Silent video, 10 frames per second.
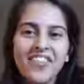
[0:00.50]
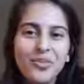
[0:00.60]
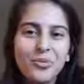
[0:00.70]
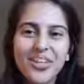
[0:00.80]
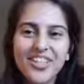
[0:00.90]
Hi
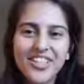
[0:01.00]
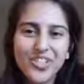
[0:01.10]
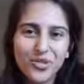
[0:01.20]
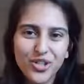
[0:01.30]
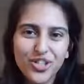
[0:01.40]
everyone,
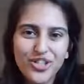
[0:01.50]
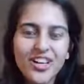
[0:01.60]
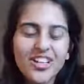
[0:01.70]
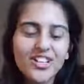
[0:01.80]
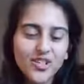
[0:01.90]
it's
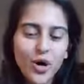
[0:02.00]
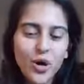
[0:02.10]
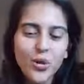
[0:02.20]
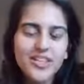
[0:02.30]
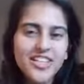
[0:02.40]
Trishna.
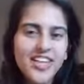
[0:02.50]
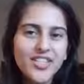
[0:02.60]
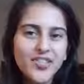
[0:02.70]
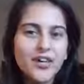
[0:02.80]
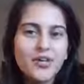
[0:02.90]
So in
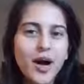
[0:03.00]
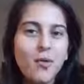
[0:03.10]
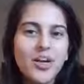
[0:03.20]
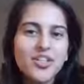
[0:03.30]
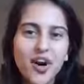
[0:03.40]
today's video,
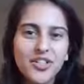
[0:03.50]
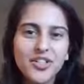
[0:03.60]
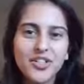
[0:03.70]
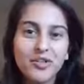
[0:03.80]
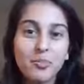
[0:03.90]
I want to
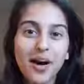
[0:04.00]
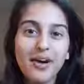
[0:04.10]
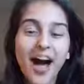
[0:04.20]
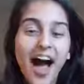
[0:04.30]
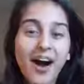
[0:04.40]
talk to you
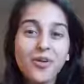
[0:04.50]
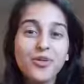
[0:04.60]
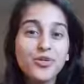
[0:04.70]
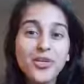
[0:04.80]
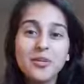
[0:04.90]
about
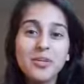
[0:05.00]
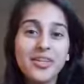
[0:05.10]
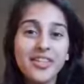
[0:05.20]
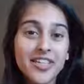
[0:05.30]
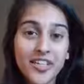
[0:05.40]
how you can
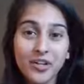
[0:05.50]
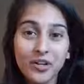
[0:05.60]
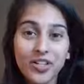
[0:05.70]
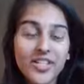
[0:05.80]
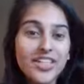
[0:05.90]
be a
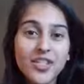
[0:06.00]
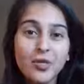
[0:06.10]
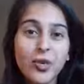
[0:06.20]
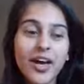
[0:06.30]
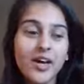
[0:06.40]
healer, an
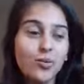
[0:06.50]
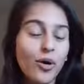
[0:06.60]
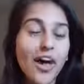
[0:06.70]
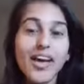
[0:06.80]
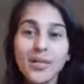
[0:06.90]
easy way
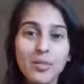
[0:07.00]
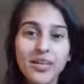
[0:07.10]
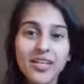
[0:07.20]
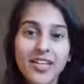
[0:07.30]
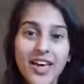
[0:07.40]
where
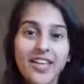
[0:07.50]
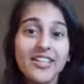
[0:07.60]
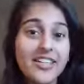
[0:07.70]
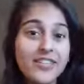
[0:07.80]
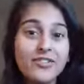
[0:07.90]
anybody
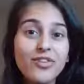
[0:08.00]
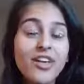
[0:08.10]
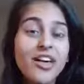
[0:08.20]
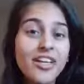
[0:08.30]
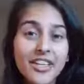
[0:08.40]
can give
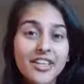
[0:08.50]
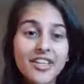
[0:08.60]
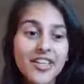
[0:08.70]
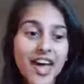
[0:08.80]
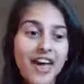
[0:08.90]

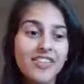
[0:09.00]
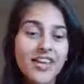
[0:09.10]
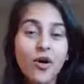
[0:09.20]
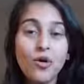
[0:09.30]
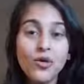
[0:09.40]
healing.
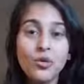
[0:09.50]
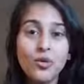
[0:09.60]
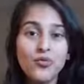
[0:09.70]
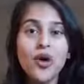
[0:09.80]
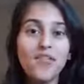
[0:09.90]
And then
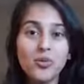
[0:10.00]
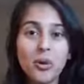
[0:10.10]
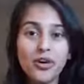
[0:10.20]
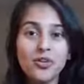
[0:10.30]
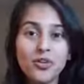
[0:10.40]
also if you have a
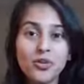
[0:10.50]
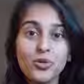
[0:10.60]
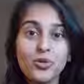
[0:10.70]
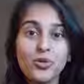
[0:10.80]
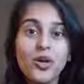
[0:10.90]
partner
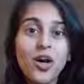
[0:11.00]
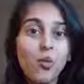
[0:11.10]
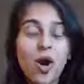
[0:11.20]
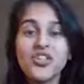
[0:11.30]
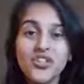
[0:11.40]
who
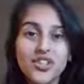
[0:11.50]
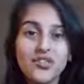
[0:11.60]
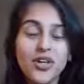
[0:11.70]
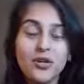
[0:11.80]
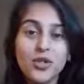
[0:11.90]
watches
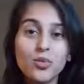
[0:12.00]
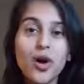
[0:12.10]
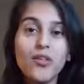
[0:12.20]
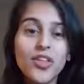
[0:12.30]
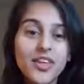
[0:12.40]
this video as
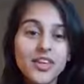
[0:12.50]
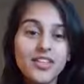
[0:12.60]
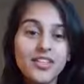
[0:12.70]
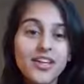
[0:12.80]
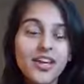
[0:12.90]
well, they
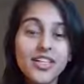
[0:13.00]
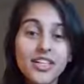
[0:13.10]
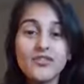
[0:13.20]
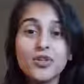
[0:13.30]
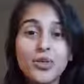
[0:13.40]
can
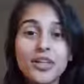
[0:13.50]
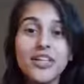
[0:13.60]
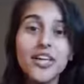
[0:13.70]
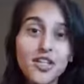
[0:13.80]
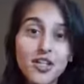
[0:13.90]
give you
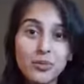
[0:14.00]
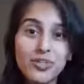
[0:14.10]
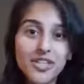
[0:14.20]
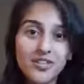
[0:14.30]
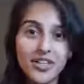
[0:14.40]
healing and you
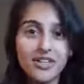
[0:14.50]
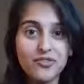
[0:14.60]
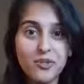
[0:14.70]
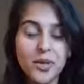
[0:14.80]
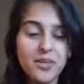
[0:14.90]
can receive
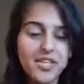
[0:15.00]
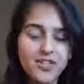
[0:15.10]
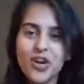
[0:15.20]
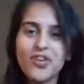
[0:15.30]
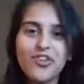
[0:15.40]
healing from them. And
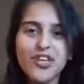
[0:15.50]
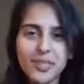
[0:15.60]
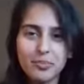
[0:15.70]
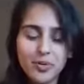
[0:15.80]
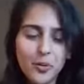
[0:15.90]
it's very, very
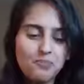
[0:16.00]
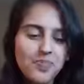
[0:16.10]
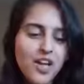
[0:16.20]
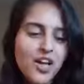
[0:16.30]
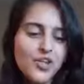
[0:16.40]
simple.
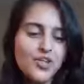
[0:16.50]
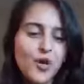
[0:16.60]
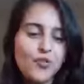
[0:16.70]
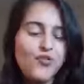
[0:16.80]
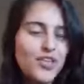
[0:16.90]

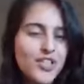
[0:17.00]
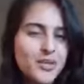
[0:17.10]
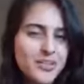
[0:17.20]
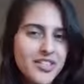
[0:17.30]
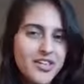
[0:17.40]
So
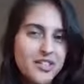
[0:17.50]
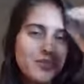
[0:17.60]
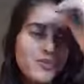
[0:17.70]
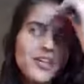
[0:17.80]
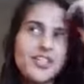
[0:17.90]
first, let me tell
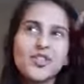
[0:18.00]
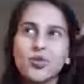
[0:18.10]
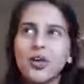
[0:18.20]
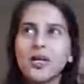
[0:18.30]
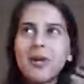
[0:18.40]
you a
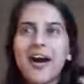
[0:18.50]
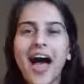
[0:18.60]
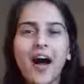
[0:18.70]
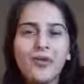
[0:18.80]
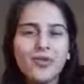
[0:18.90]
story about
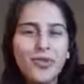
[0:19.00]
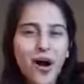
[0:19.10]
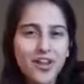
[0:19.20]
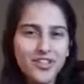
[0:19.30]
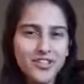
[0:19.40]
how
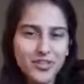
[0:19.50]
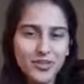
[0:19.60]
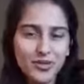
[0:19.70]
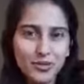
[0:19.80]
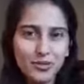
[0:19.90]
not
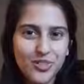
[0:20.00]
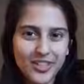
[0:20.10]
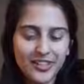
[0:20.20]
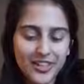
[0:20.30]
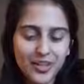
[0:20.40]
to do
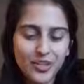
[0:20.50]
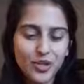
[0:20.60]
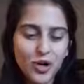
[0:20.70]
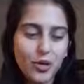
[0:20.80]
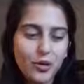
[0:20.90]
healing.
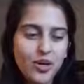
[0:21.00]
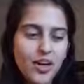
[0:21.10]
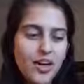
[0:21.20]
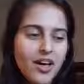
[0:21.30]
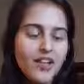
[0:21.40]
So